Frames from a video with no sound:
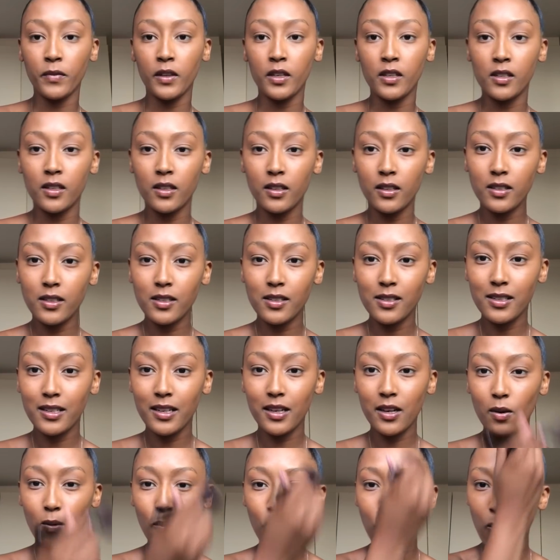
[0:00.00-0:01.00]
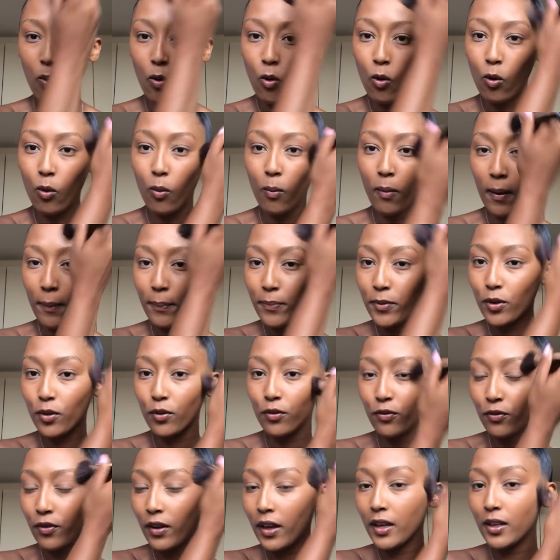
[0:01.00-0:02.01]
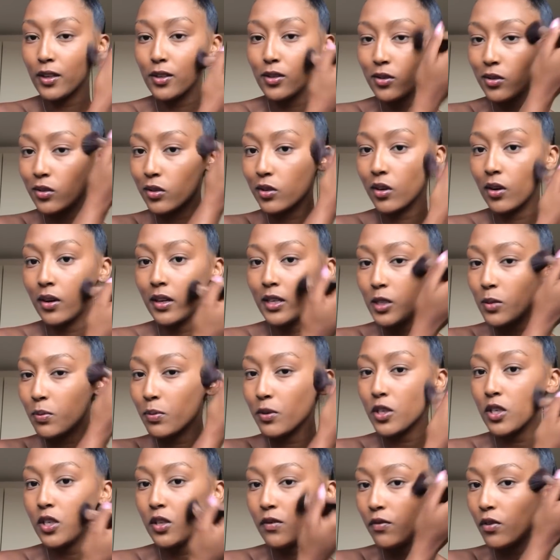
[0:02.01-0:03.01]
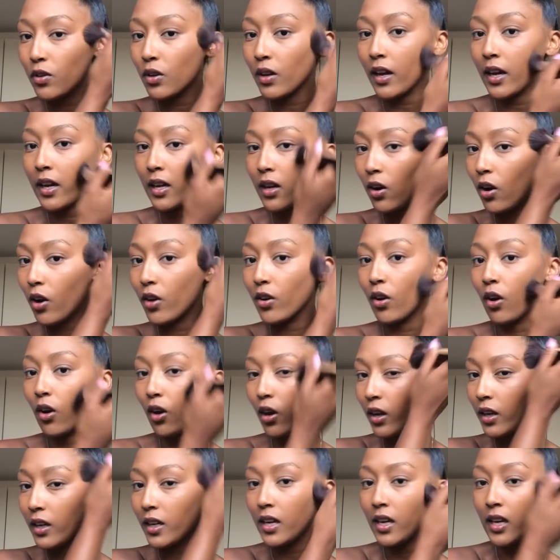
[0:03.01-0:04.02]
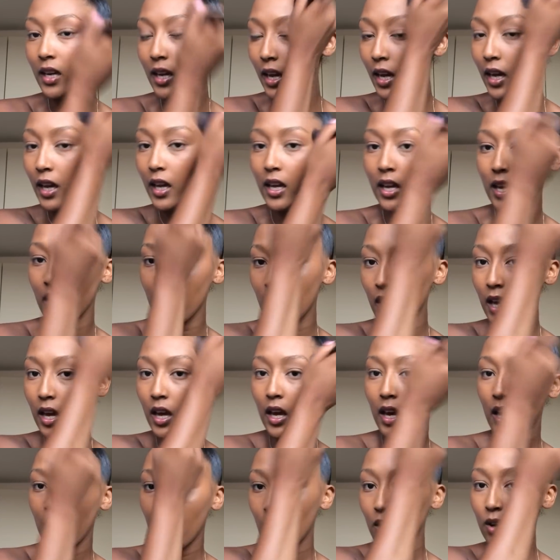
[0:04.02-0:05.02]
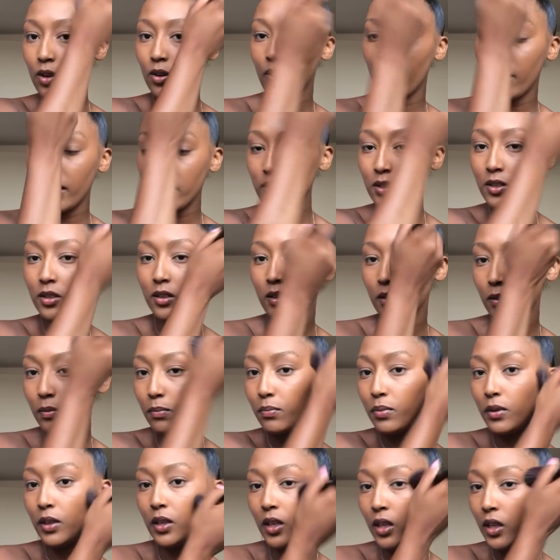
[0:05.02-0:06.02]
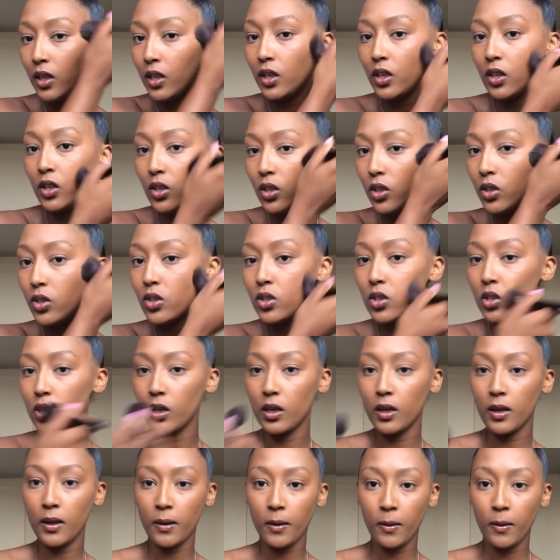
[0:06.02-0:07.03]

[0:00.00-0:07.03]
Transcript: So this is gonna warm up your face, you know, especially if you're like on holiday, going to the beach.